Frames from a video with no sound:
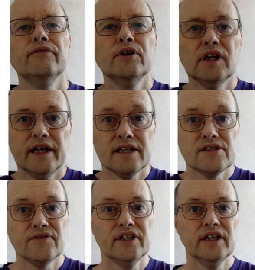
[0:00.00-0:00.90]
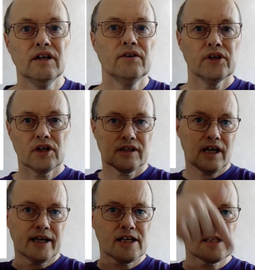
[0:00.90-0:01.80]
If you like this video, you can
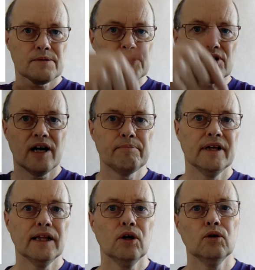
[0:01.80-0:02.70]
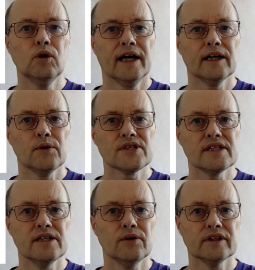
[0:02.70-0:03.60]
like and subscribe below, and I'll
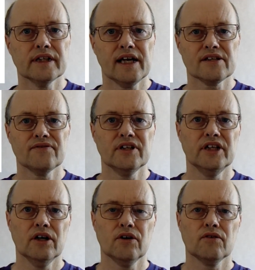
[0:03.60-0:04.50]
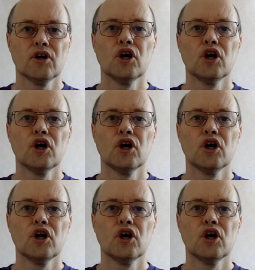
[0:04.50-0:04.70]
see you at the next video.